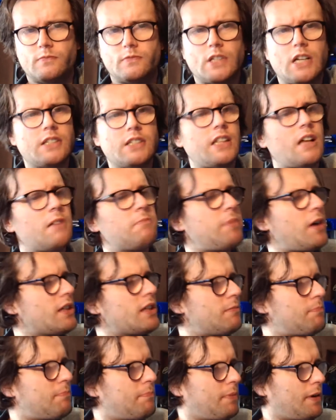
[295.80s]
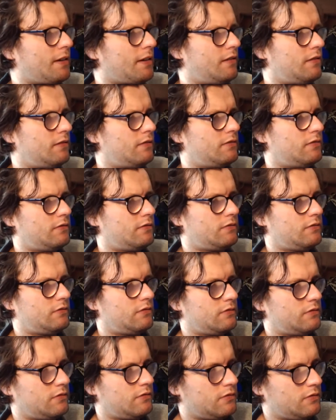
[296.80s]
Is that by the ba-
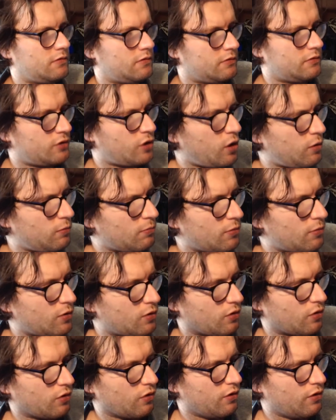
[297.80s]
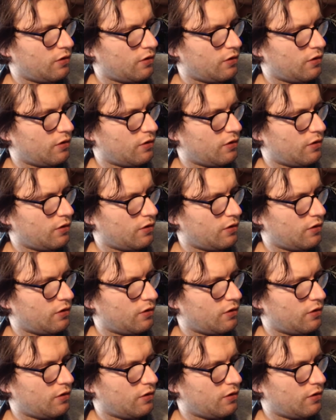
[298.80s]
No more.